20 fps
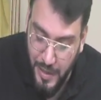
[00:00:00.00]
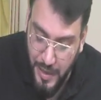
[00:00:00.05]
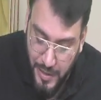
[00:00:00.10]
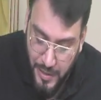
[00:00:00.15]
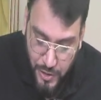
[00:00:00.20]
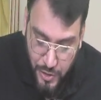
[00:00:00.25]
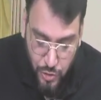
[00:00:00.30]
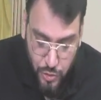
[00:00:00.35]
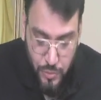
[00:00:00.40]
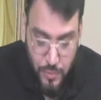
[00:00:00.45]

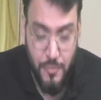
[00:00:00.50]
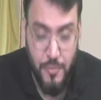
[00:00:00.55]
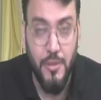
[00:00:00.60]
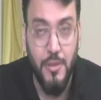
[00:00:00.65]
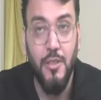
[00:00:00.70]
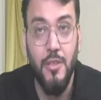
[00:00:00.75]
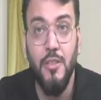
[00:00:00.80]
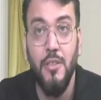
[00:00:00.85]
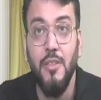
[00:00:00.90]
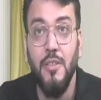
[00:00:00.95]
Understood?
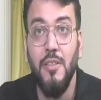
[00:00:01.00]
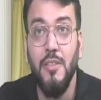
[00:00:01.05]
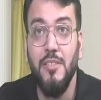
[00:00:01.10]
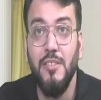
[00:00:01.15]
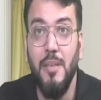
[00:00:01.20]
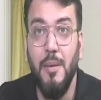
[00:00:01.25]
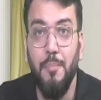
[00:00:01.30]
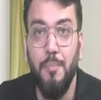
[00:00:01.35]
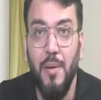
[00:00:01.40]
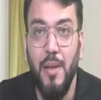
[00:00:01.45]

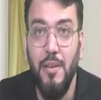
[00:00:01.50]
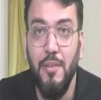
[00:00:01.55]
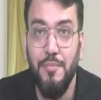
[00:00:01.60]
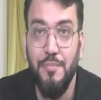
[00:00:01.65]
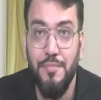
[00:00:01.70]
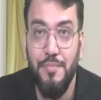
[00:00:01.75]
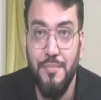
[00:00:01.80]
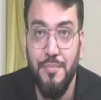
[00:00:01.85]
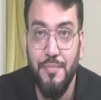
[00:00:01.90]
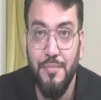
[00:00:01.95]
Simple.
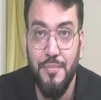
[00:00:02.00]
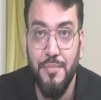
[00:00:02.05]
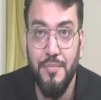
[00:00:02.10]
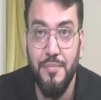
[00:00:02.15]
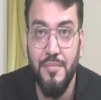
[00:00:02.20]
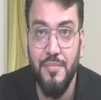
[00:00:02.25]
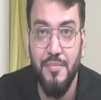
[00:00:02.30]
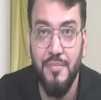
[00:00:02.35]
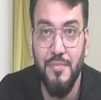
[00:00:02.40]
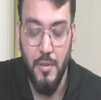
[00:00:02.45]

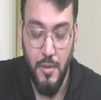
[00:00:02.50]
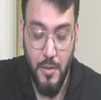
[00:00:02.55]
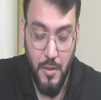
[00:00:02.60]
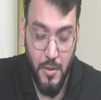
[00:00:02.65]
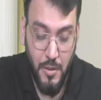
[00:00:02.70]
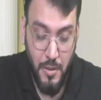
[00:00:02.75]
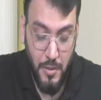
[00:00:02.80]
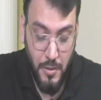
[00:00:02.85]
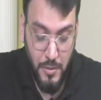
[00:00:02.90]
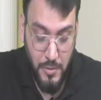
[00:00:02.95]

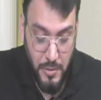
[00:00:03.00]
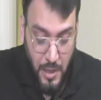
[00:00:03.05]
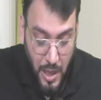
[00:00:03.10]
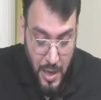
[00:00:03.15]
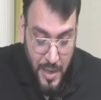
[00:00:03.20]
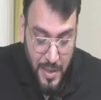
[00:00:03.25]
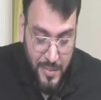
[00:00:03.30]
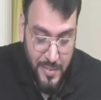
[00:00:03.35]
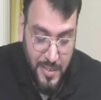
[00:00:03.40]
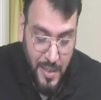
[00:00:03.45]
Now
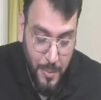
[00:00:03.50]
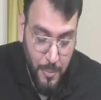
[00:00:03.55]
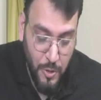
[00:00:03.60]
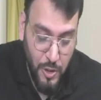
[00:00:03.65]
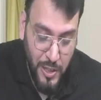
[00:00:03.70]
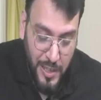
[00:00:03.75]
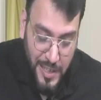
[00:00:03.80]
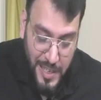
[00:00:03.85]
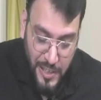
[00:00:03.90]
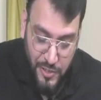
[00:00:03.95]
let us come to
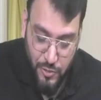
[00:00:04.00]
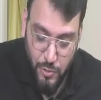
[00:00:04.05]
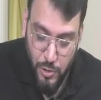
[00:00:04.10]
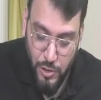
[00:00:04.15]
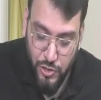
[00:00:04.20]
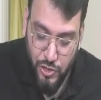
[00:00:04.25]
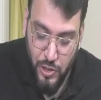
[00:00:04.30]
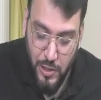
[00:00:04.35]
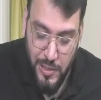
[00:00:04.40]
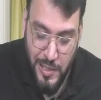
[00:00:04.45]
the next
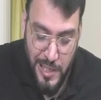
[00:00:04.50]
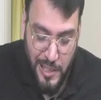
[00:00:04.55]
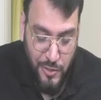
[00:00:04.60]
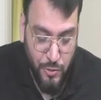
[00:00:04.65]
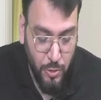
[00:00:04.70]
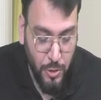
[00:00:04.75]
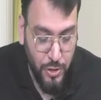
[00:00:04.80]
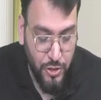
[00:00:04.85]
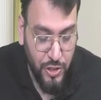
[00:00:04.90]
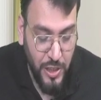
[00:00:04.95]
question. Next
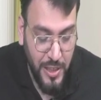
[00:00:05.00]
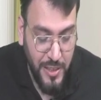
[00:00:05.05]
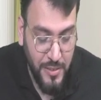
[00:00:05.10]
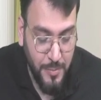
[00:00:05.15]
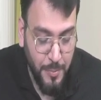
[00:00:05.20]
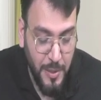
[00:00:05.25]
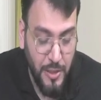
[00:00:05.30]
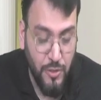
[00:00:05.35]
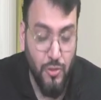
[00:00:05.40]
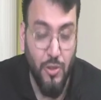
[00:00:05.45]
question is
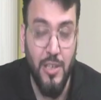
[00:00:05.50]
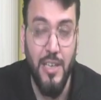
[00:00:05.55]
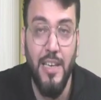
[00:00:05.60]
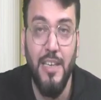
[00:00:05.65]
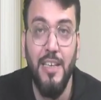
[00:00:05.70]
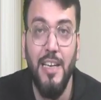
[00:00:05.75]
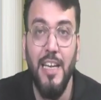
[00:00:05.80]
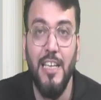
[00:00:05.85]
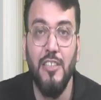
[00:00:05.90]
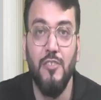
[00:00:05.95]
based on
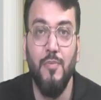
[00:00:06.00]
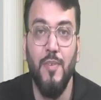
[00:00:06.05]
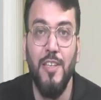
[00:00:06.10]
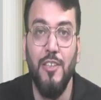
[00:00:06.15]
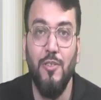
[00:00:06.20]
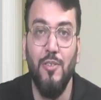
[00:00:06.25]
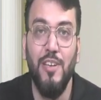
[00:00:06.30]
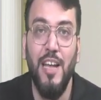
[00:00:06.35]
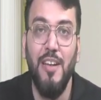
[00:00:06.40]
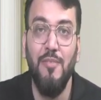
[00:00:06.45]
Ind AS
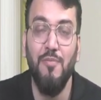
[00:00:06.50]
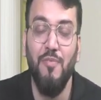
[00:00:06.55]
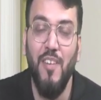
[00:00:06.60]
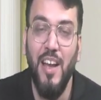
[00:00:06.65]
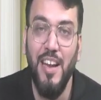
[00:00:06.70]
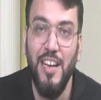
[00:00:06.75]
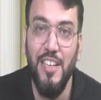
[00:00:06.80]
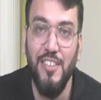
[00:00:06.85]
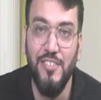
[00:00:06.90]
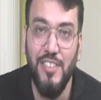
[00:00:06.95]
109
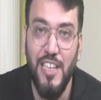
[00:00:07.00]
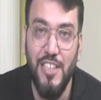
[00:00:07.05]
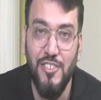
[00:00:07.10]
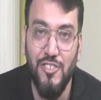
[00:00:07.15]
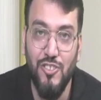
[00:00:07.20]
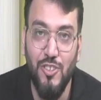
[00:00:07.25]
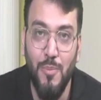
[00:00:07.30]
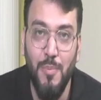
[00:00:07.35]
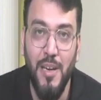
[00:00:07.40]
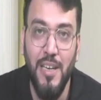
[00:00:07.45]
financial
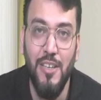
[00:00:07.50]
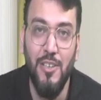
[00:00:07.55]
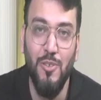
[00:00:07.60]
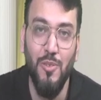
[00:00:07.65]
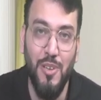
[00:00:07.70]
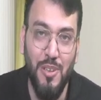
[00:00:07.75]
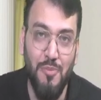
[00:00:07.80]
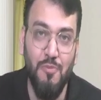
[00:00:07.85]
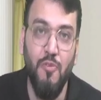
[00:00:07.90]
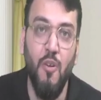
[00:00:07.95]
instrument. To
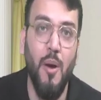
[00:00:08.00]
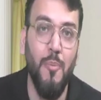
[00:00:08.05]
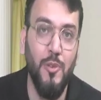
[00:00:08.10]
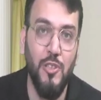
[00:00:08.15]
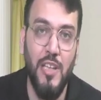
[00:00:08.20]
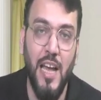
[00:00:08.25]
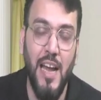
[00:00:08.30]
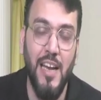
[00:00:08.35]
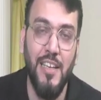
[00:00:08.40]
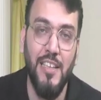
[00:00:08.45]
inform you
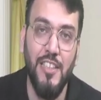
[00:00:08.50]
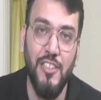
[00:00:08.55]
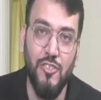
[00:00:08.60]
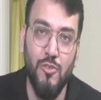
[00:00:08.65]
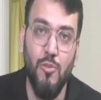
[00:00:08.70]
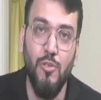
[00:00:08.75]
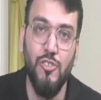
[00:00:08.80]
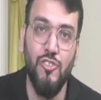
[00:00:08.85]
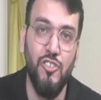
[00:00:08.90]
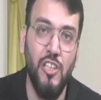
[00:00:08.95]
that this
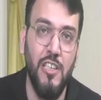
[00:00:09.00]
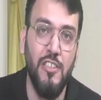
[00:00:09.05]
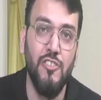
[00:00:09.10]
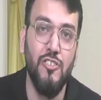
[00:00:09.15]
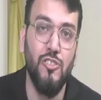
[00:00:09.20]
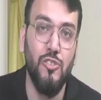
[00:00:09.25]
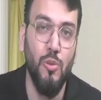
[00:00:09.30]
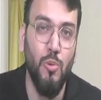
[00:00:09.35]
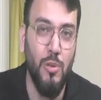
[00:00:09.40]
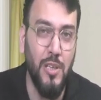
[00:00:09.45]
question is
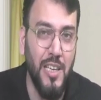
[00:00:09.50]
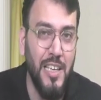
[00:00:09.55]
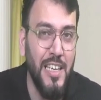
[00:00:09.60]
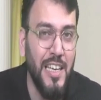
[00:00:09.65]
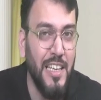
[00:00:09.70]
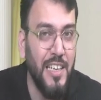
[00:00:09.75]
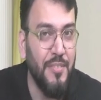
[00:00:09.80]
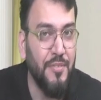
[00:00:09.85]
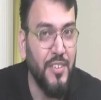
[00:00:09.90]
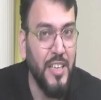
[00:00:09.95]
totally a
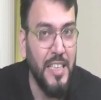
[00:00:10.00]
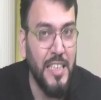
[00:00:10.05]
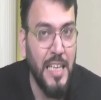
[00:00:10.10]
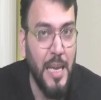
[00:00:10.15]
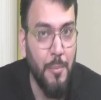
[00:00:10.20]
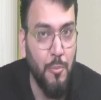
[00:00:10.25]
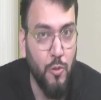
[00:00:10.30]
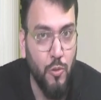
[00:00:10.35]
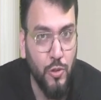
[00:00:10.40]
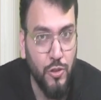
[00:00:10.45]
different
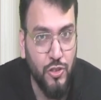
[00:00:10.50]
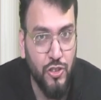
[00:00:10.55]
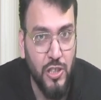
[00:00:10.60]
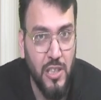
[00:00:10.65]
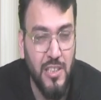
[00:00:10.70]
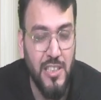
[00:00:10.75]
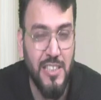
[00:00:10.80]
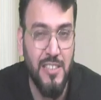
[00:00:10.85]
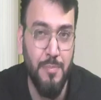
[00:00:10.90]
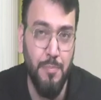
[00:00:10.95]
type of question.
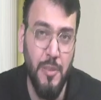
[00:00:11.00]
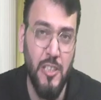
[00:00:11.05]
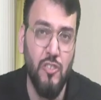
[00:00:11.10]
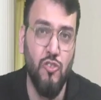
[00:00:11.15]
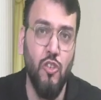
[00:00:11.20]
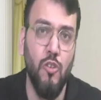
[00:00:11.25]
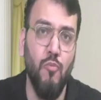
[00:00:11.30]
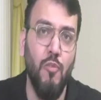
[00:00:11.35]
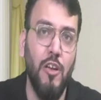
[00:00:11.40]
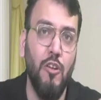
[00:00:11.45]
Is based
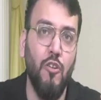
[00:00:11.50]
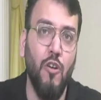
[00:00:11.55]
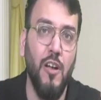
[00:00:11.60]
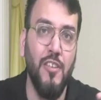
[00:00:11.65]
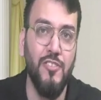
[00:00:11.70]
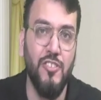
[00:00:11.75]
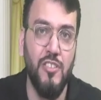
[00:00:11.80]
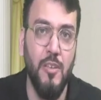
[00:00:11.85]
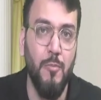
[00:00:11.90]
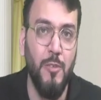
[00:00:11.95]
on one
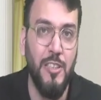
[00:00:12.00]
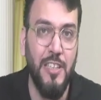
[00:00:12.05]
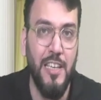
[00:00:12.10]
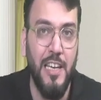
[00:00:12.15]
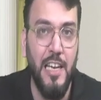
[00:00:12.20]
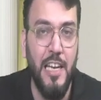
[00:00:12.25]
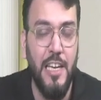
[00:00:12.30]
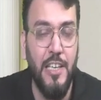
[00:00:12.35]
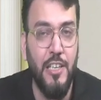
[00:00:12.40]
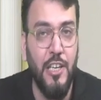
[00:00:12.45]
concept which is
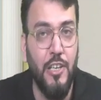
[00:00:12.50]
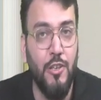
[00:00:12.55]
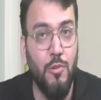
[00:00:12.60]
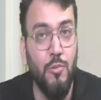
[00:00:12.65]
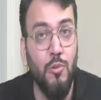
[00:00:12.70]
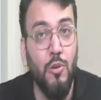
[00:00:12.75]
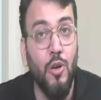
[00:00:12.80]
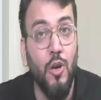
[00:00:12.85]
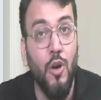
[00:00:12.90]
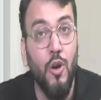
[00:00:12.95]
related
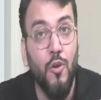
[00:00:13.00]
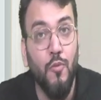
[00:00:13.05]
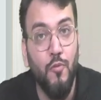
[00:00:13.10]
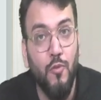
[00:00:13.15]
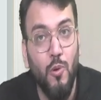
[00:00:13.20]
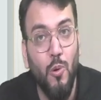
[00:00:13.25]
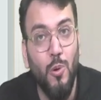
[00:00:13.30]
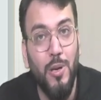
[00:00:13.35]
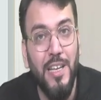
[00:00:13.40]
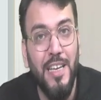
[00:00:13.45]
to
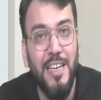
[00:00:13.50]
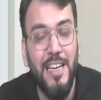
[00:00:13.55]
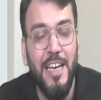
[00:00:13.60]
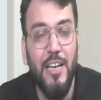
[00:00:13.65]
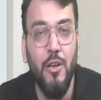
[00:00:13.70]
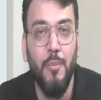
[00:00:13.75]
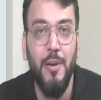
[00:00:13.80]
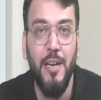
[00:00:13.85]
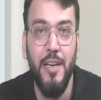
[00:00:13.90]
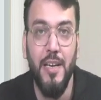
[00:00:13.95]
floating rate
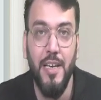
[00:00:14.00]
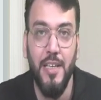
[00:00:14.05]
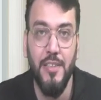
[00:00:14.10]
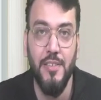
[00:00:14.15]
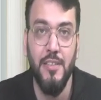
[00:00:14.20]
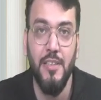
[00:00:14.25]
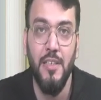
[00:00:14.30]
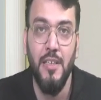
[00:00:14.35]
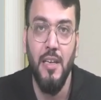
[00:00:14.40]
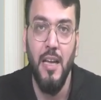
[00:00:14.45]
of interest.
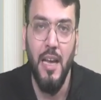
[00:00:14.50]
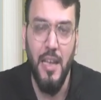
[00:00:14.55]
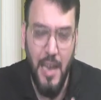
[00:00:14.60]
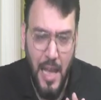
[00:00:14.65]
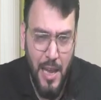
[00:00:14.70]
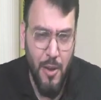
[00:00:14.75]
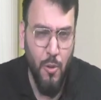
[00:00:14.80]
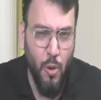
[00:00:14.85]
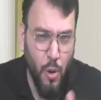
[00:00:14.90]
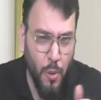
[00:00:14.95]
And I
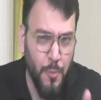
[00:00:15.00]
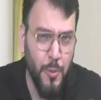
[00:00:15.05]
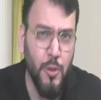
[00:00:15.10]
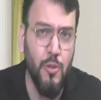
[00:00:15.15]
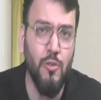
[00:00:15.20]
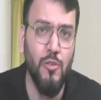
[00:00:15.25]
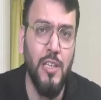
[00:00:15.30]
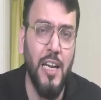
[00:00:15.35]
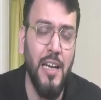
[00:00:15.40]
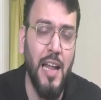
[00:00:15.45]
hope you
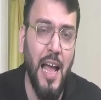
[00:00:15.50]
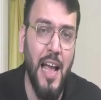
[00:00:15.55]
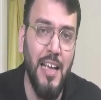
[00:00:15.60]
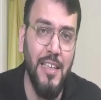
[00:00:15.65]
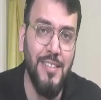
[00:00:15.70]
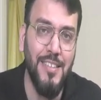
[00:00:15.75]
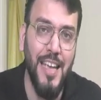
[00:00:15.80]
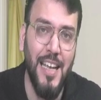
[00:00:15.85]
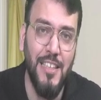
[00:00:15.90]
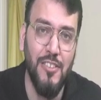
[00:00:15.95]
know that
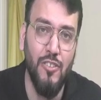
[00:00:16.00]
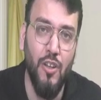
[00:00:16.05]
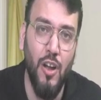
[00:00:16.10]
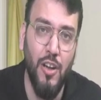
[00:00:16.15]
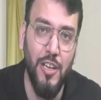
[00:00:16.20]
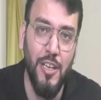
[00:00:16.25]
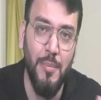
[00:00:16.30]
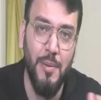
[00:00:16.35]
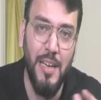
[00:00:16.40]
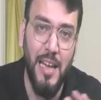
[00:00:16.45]
ICA has not
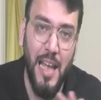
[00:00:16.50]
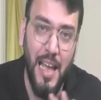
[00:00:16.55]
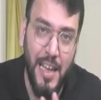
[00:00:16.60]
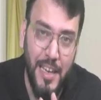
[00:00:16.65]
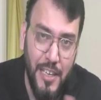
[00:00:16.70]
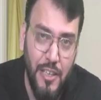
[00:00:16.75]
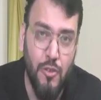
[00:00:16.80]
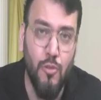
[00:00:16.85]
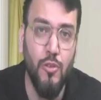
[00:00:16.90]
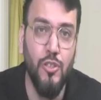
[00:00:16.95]
given
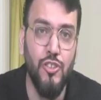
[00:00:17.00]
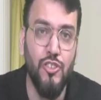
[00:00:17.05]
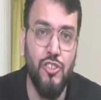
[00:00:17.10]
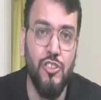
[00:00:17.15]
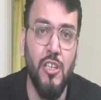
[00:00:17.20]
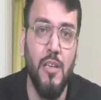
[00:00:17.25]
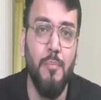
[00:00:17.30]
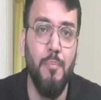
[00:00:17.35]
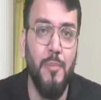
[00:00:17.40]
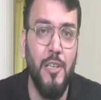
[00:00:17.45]
any
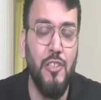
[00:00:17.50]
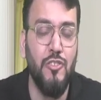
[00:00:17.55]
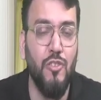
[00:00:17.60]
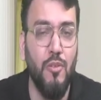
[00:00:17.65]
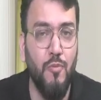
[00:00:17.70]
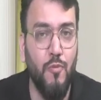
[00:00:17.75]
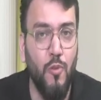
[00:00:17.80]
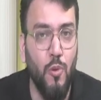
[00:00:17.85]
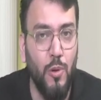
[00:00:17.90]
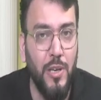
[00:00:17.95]
question based on
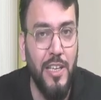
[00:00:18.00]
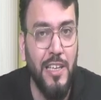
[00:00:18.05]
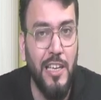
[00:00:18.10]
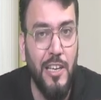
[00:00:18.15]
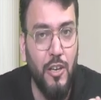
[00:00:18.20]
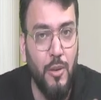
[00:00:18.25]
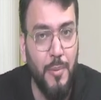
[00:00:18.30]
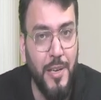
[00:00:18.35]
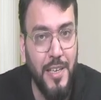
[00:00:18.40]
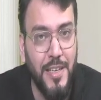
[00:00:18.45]
floating rate
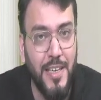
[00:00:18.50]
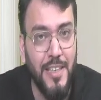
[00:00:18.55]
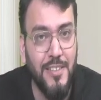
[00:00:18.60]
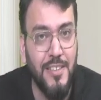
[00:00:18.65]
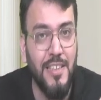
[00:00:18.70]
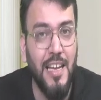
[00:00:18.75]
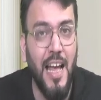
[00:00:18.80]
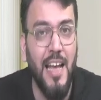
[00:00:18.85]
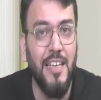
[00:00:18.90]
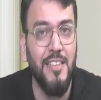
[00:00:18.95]
of interest
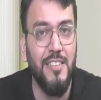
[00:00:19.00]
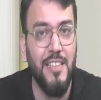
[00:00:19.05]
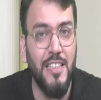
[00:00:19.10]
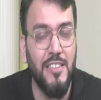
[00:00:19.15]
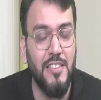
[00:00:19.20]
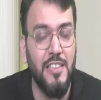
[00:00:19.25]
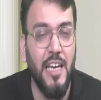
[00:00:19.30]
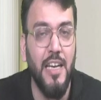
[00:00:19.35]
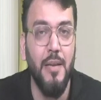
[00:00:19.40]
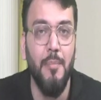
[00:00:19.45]
in ICA
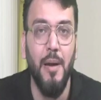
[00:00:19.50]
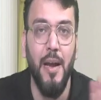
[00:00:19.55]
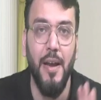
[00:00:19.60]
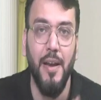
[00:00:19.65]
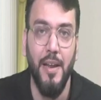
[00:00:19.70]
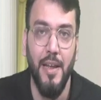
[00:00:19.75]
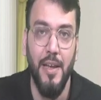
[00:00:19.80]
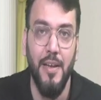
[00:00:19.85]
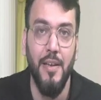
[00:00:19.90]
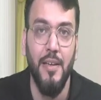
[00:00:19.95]
study
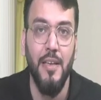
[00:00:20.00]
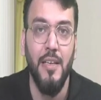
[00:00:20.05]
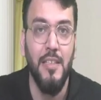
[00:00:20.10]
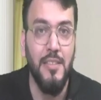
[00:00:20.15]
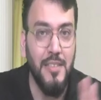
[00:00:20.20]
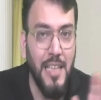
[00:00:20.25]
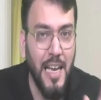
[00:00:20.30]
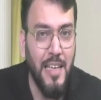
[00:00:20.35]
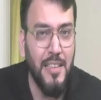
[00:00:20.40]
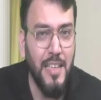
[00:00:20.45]
material,
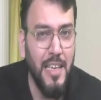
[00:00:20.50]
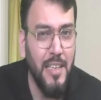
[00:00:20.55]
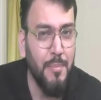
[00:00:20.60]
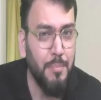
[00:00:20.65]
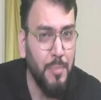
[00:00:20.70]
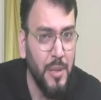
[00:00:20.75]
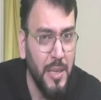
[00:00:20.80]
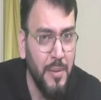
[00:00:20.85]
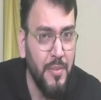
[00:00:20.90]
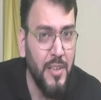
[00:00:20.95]
neither in
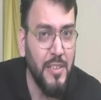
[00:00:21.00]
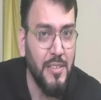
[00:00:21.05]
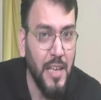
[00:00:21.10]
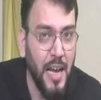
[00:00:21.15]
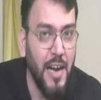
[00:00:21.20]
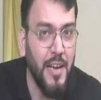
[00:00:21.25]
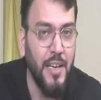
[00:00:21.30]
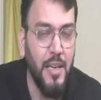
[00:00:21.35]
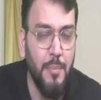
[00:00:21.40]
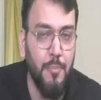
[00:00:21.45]
previous
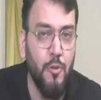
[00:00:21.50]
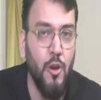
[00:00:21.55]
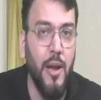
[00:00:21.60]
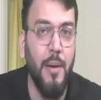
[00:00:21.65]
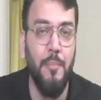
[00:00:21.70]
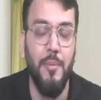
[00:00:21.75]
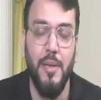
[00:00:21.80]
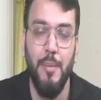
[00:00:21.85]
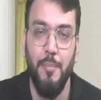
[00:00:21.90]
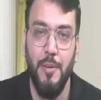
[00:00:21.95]
RTP
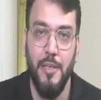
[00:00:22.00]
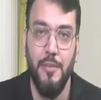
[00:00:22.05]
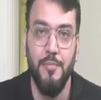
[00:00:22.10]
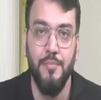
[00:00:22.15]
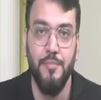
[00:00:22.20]
or MTP.